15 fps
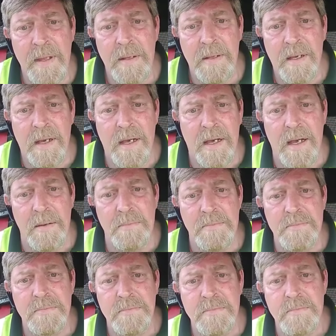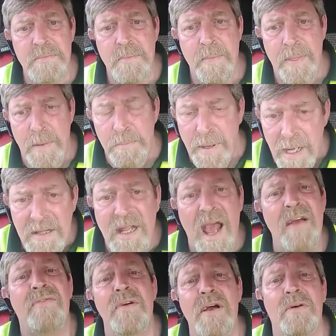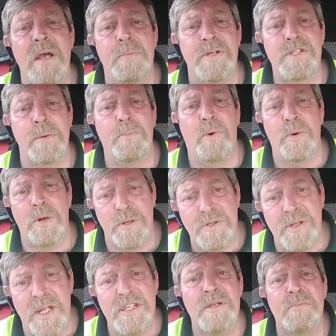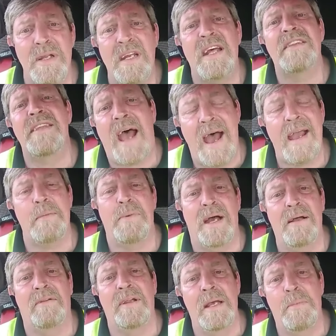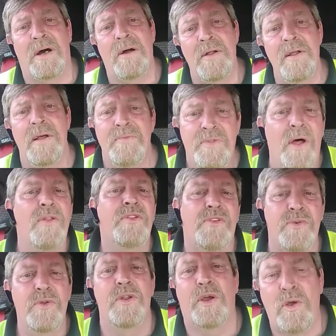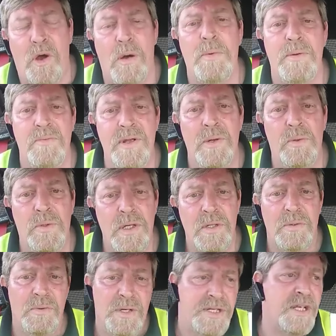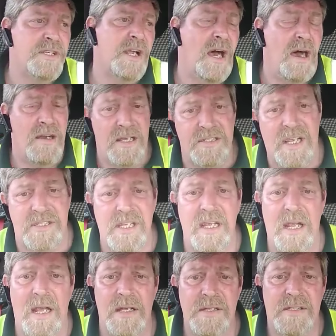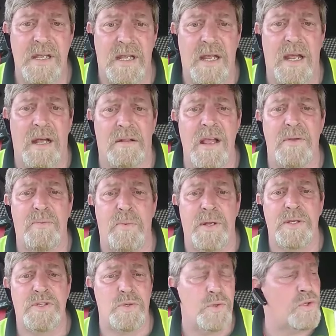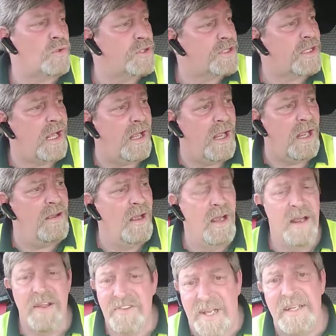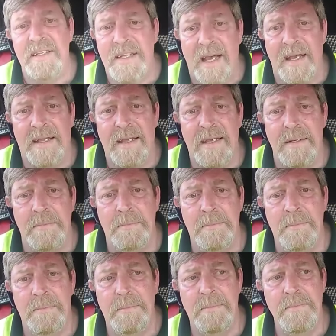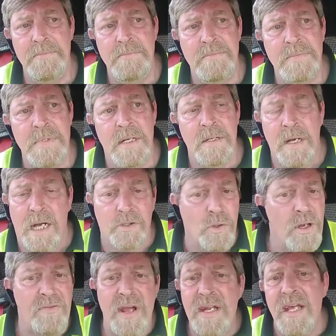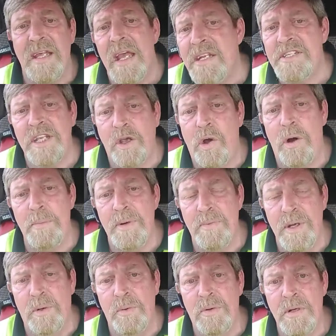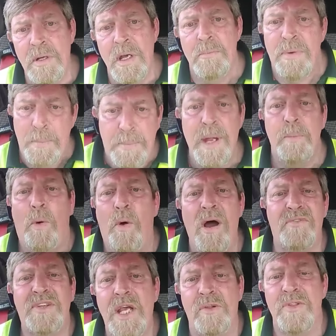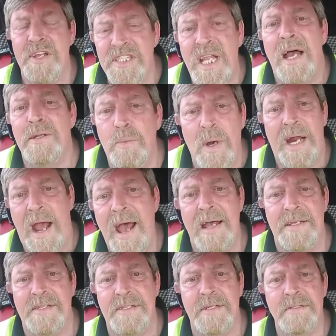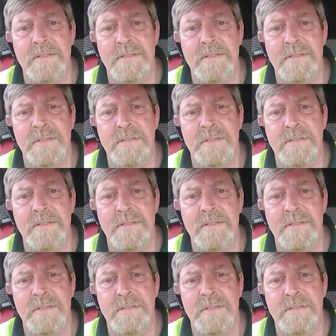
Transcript: Um, but definitely a Labour supporter. So this would be an attack by Labour done through the Commonweal, which is a, as I say, it's a, a left-wing socialist think tank. I don't have anything against the Commonweal, but people have to understand what it is.